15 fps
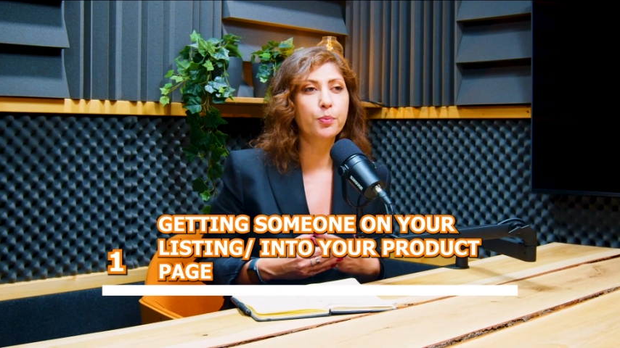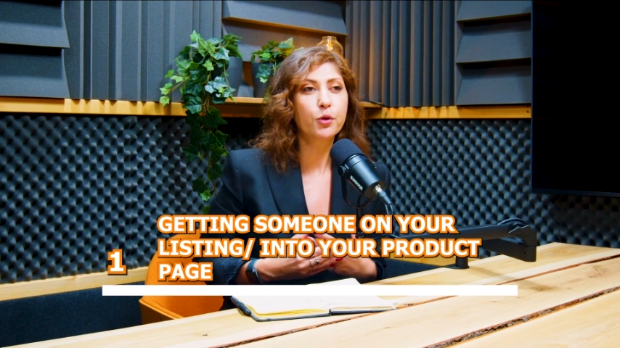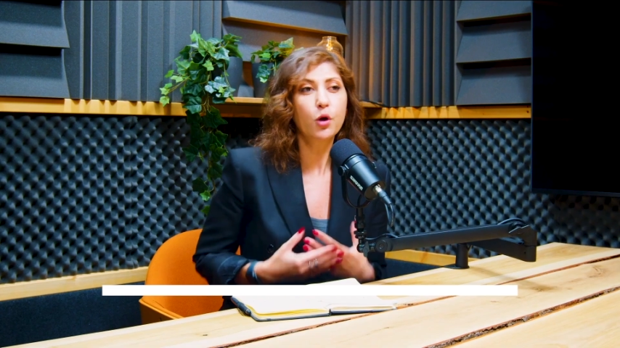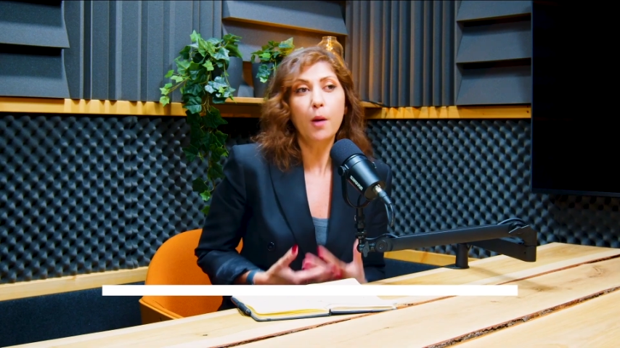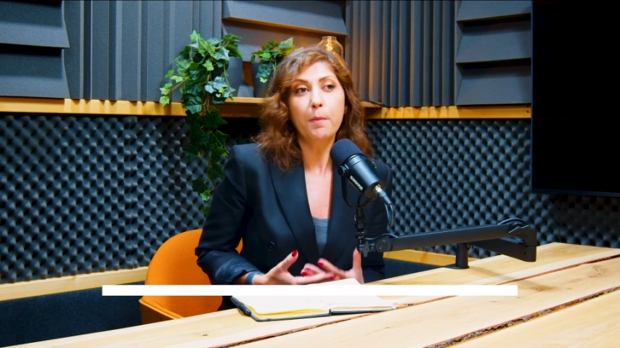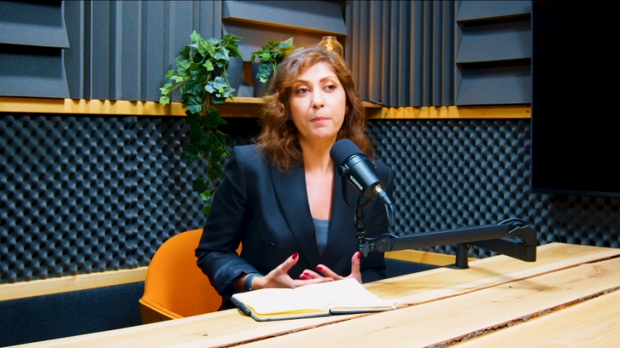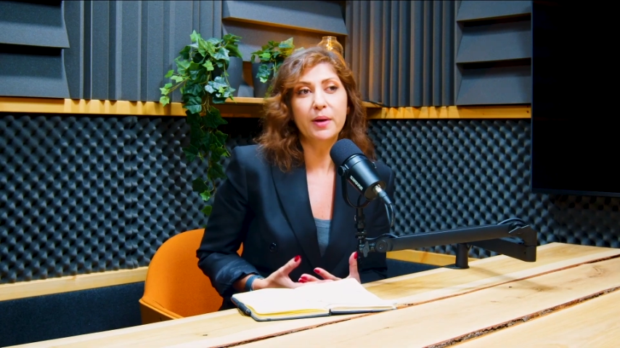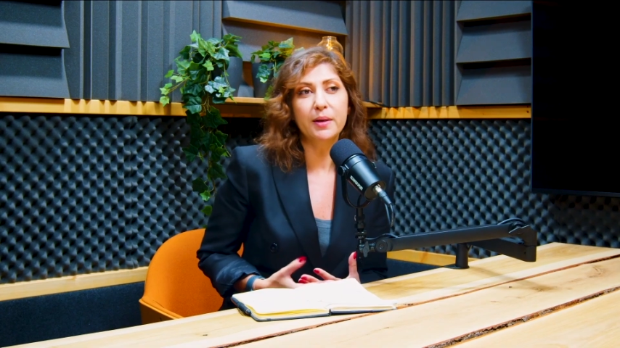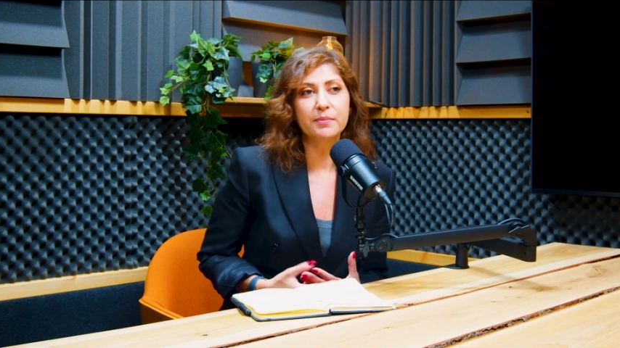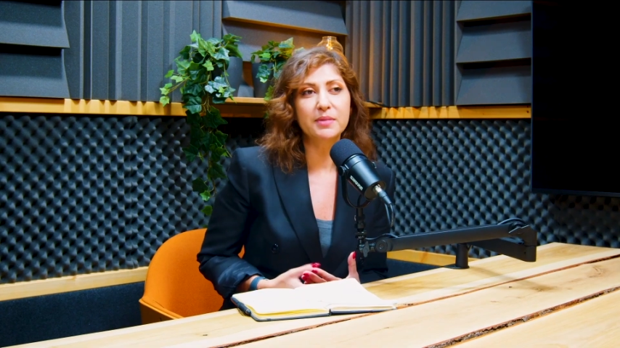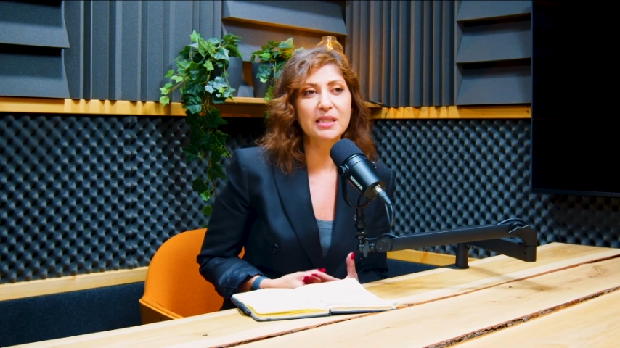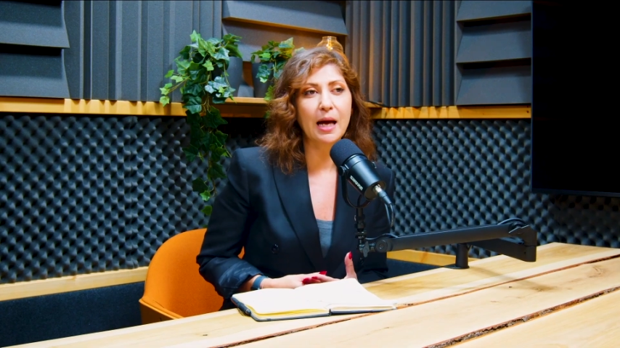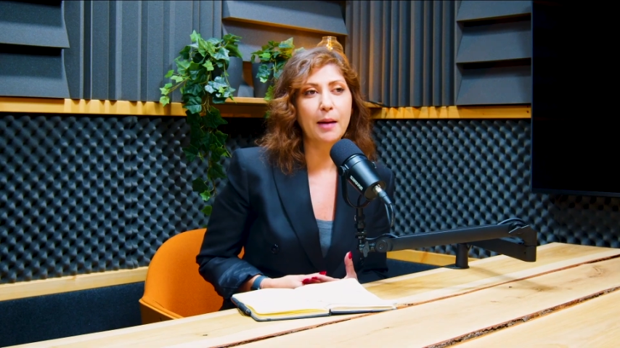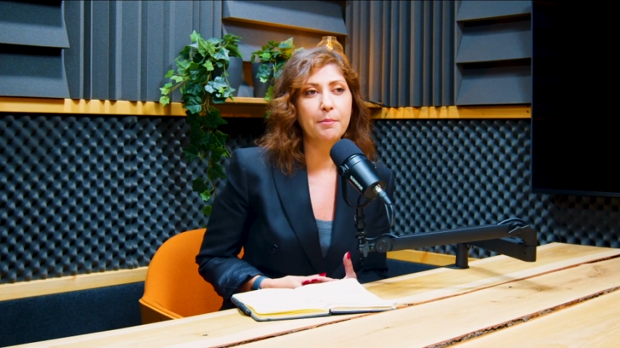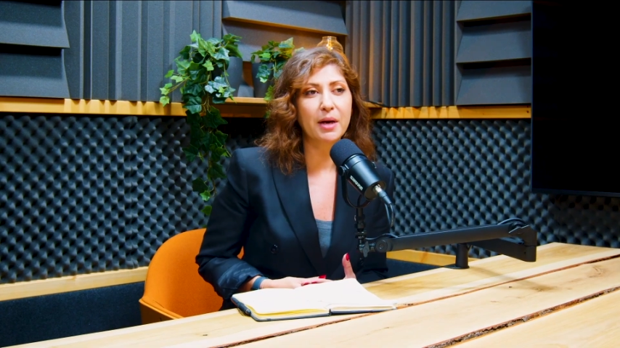
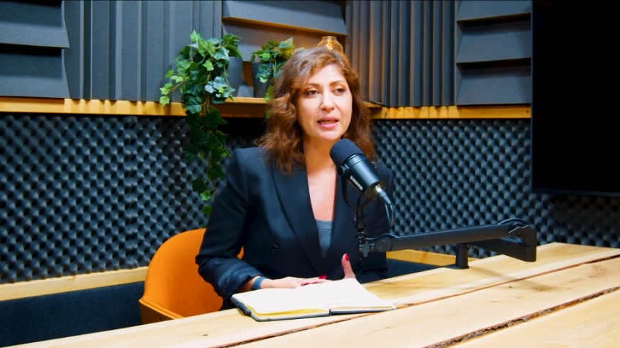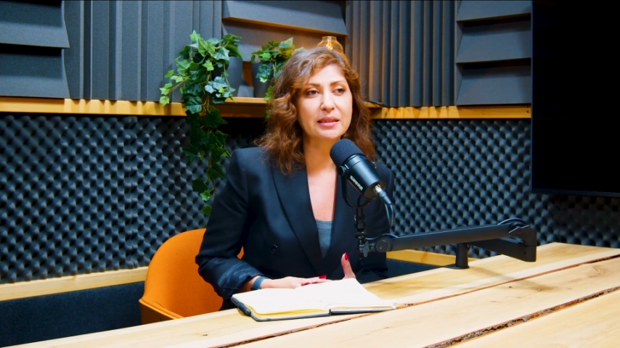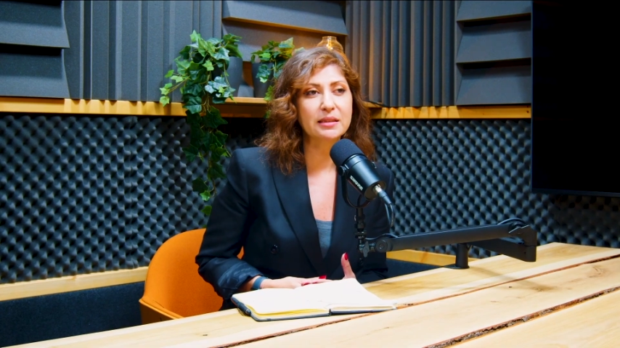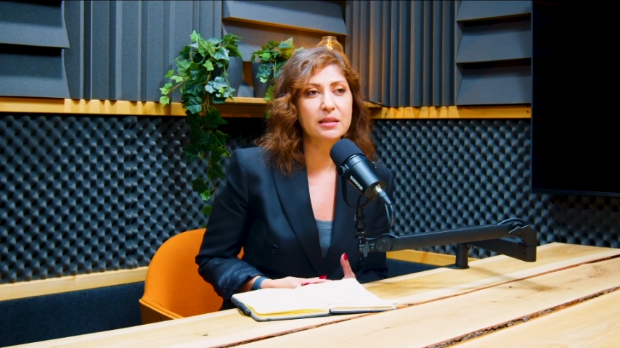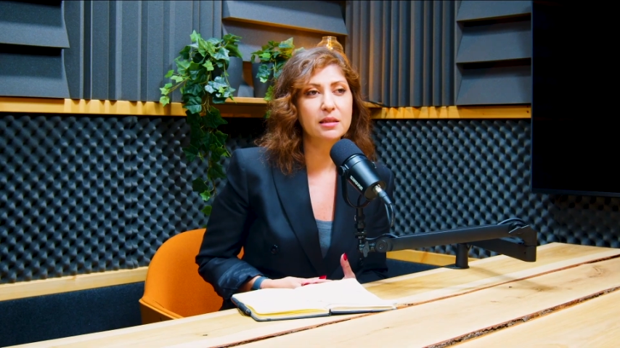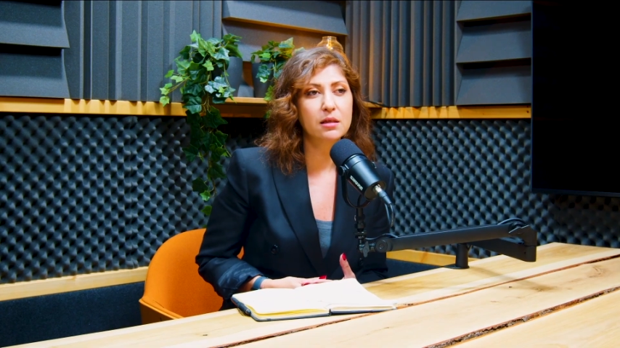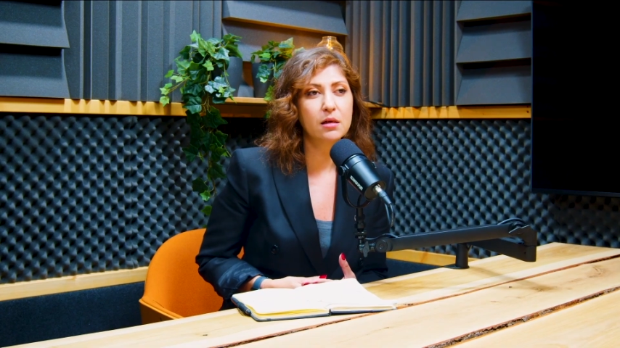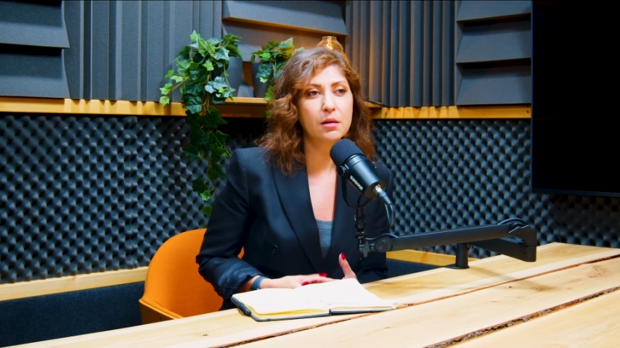problems that might